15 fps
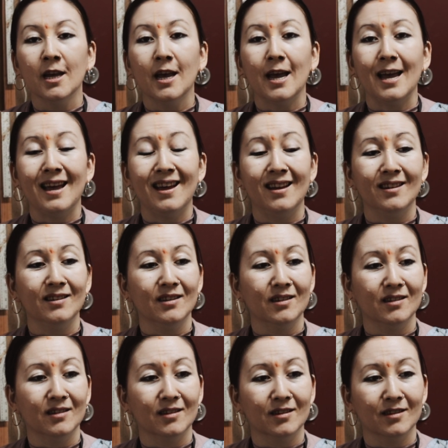And
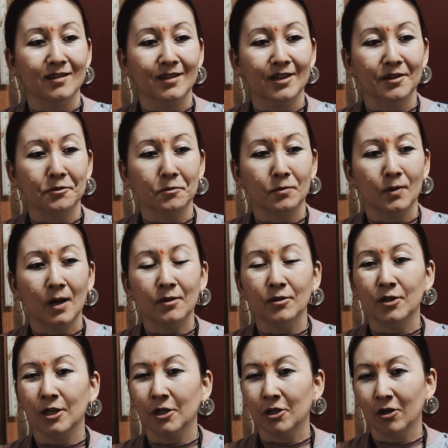around
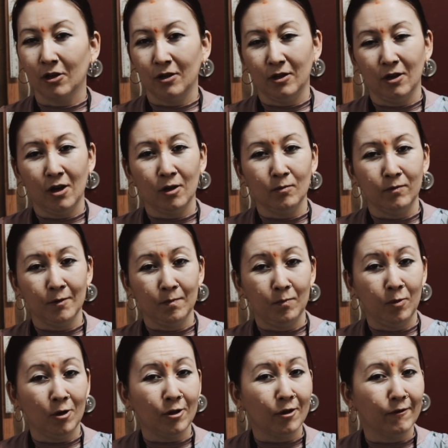6 o'clock, we
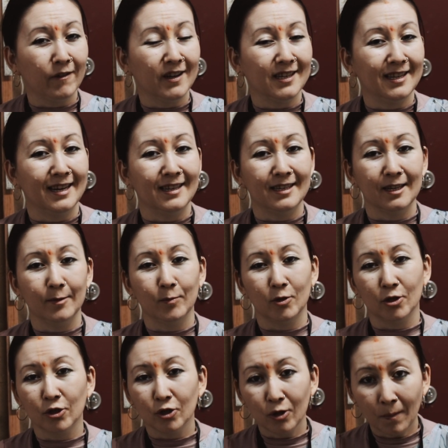both of us had some
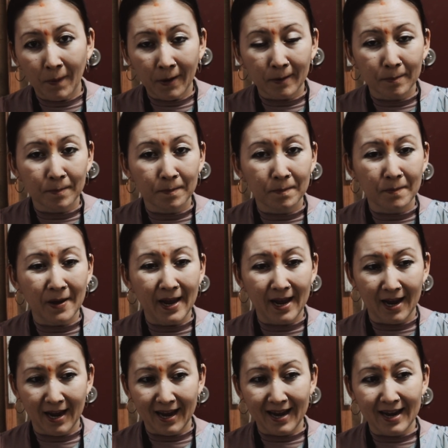stomach
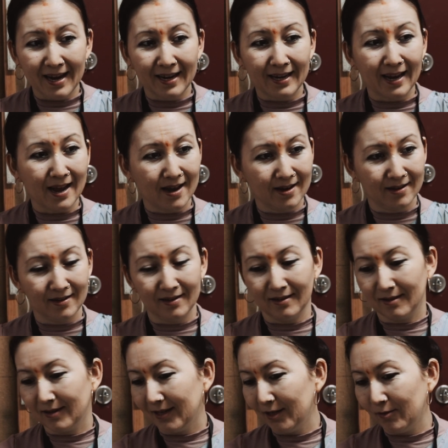ache,
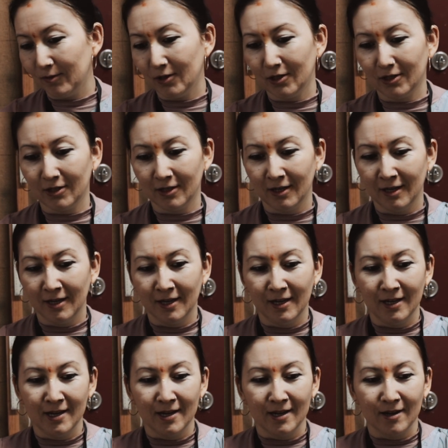and
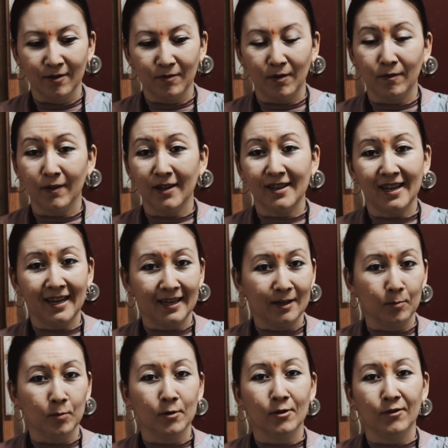we felt
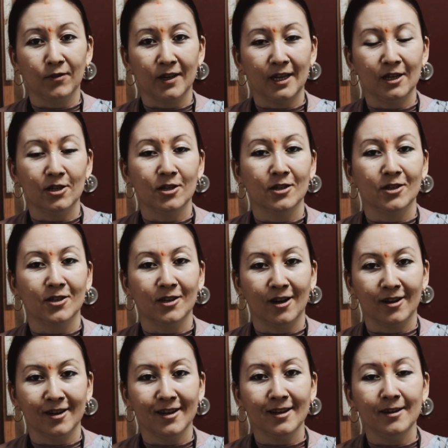like purification
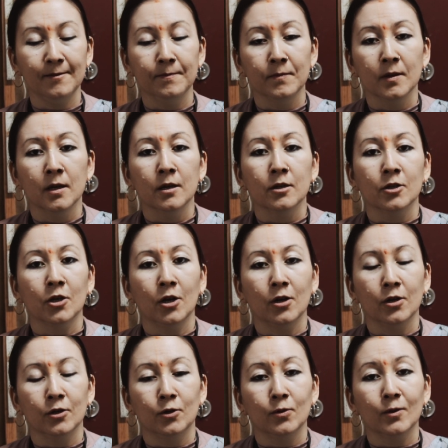started.
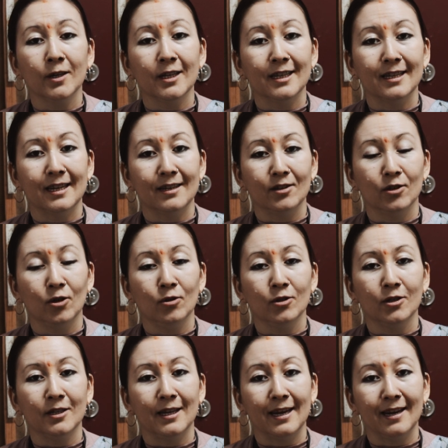So during
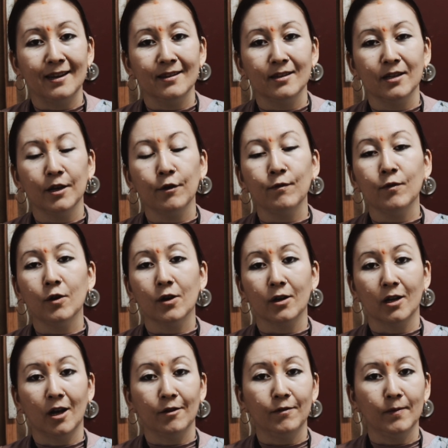those days, if you are a
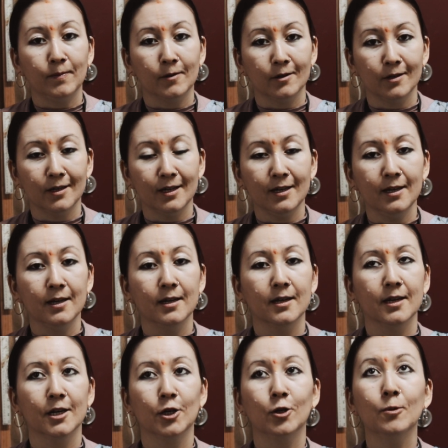kapha person,
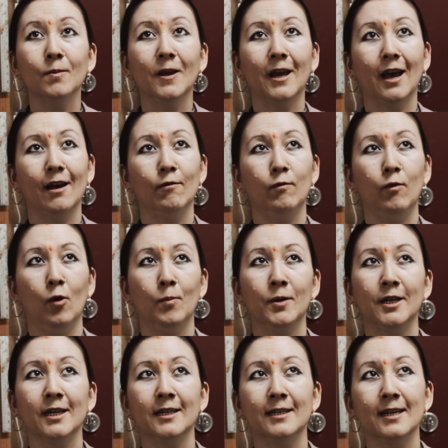you may have
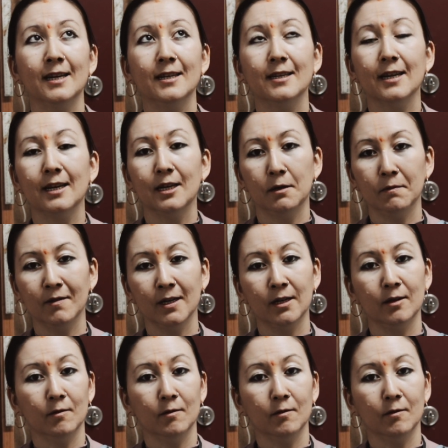vomiting sense and even